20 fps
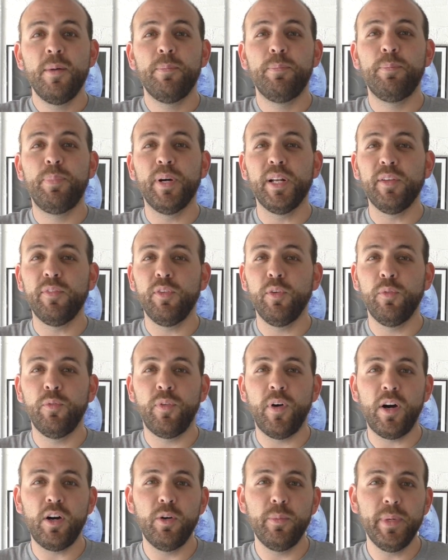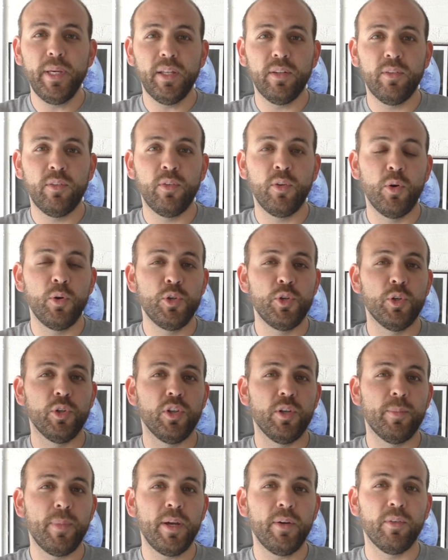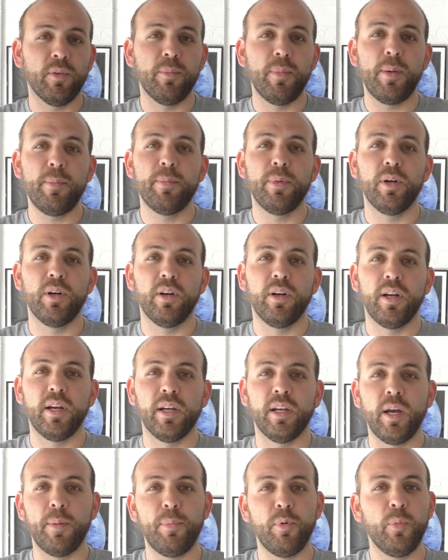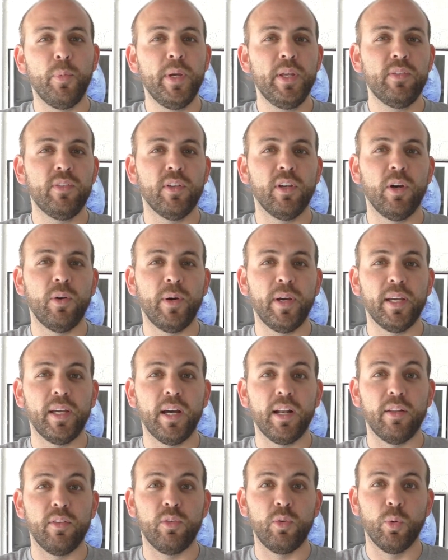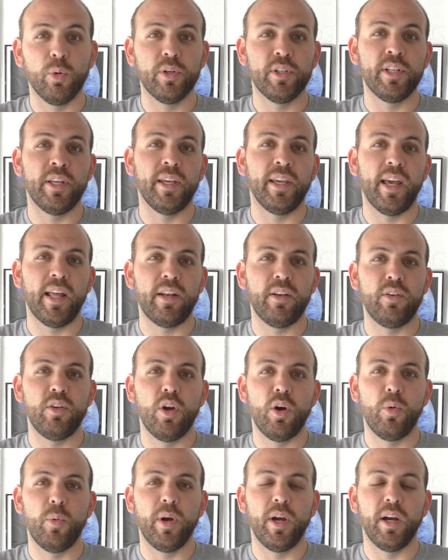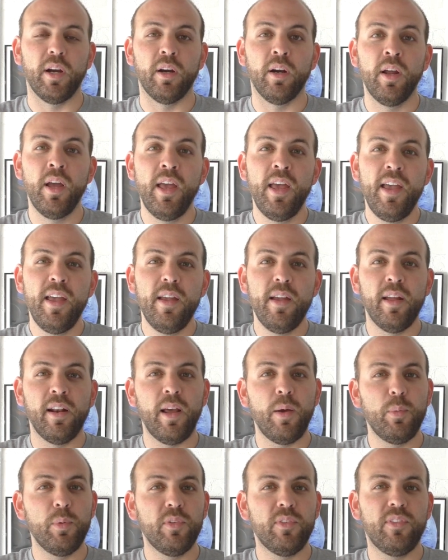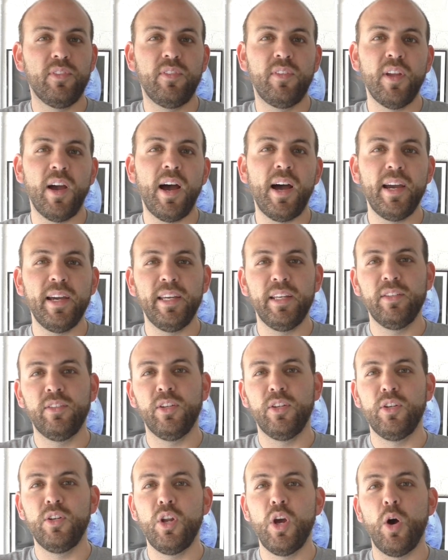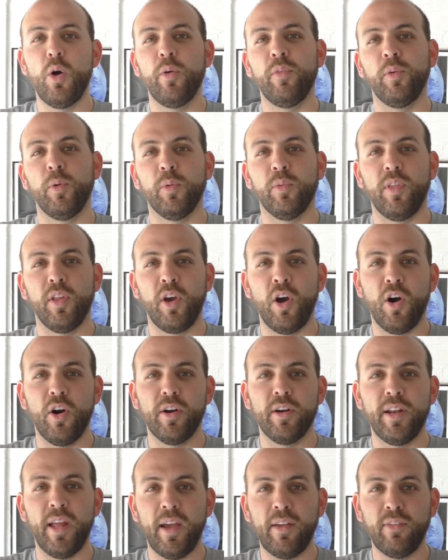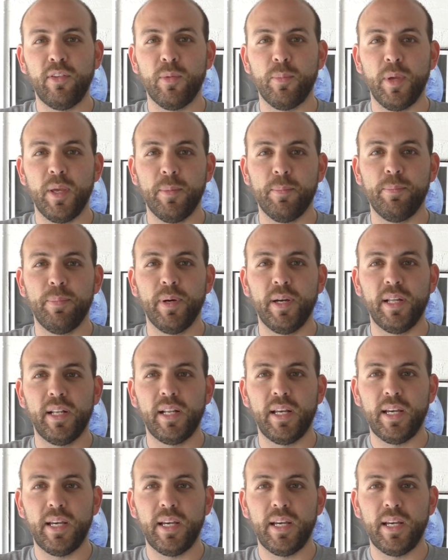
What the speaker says: But if you follow me on social, you might remember a couple weeks ago I got a door ding out of nowhere. And I was dying to know if it was the car next to me. But